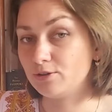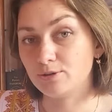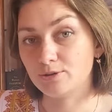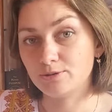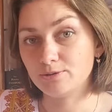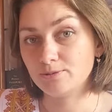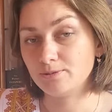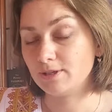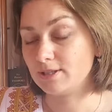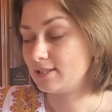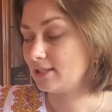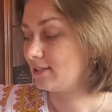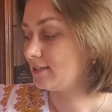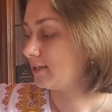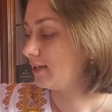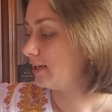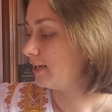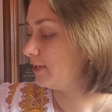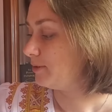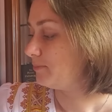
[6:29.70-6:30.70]
know at that
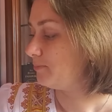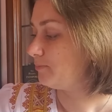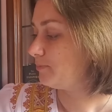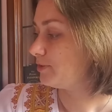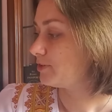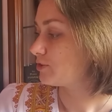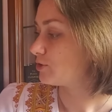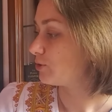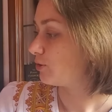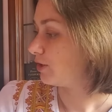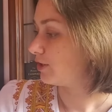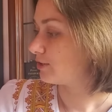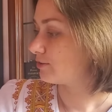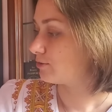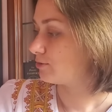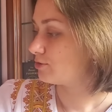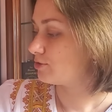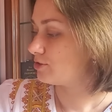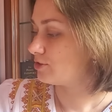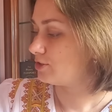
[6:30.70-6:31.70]
time, so I
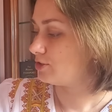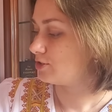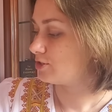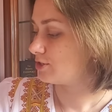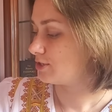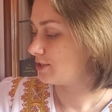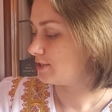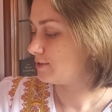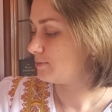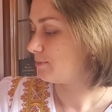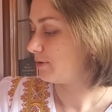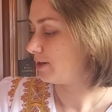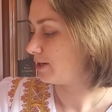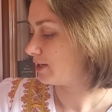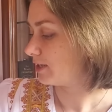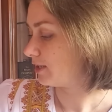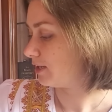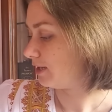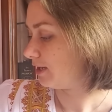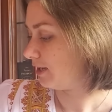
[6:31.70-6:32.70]
cross stitched this
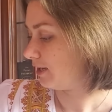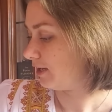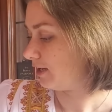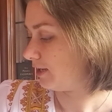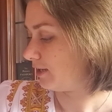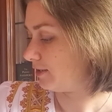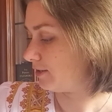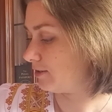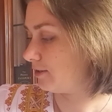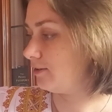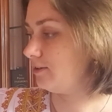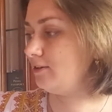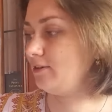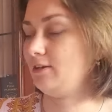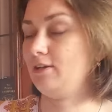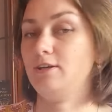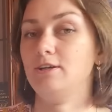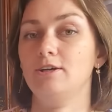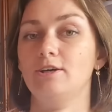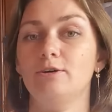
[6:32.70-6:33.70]
part, and
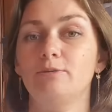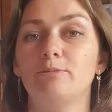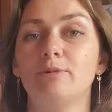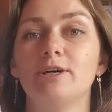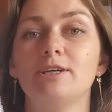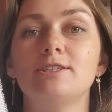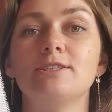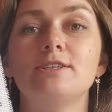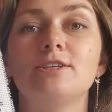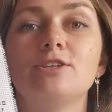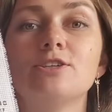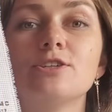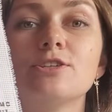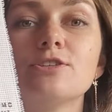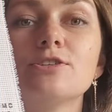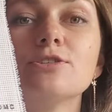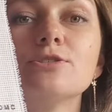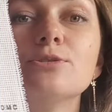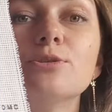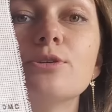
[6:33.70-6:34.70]
here my
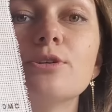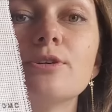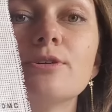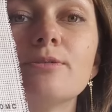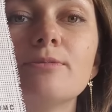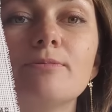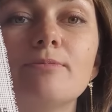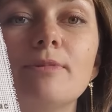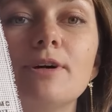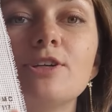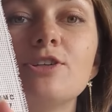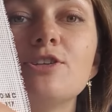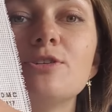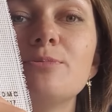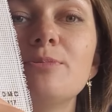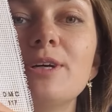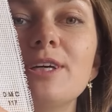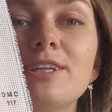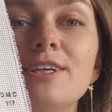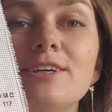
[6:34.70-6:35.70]
stitches look much
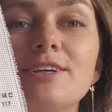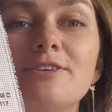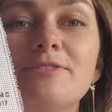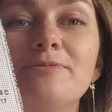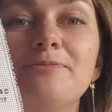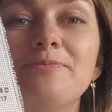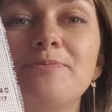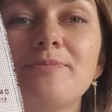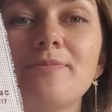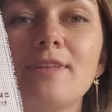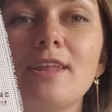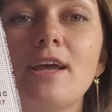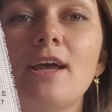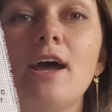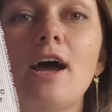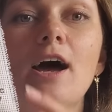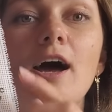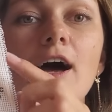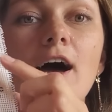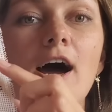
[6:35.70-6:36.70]
better.
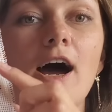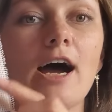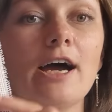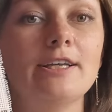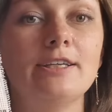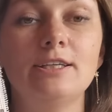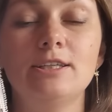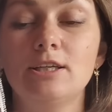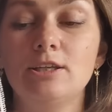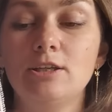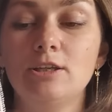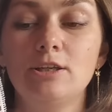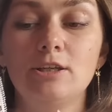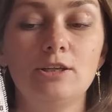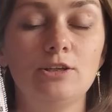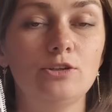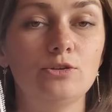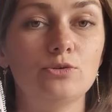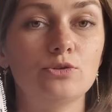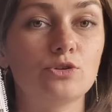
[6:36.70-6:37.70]
I didn't
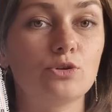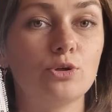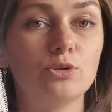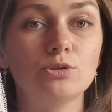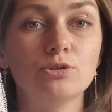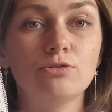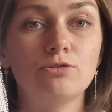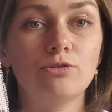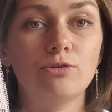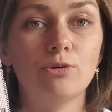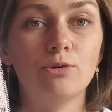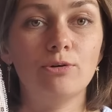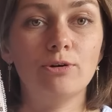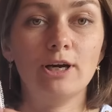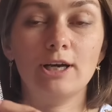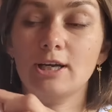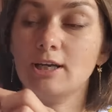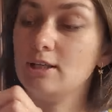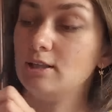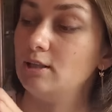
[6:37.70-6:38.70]
use code for,
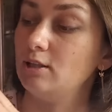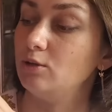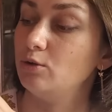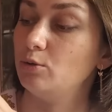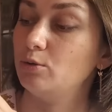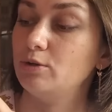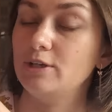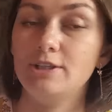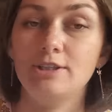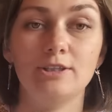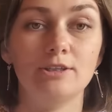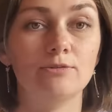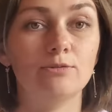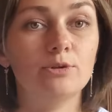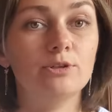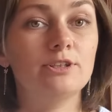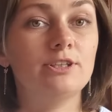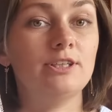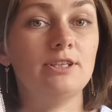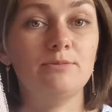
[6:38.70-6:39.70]
I had no idea
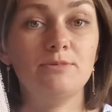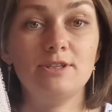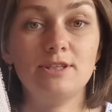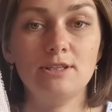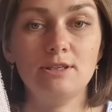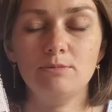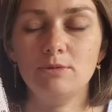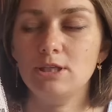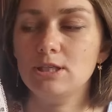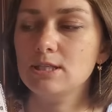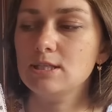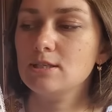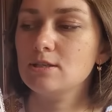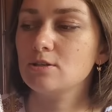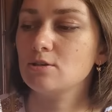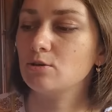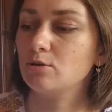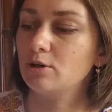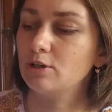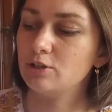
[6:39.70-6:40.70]
what DMC means,
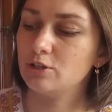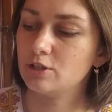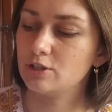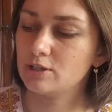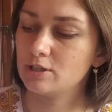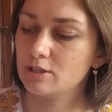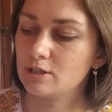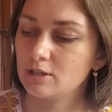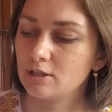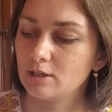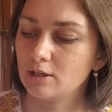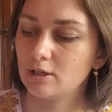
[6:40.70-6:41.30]
so I just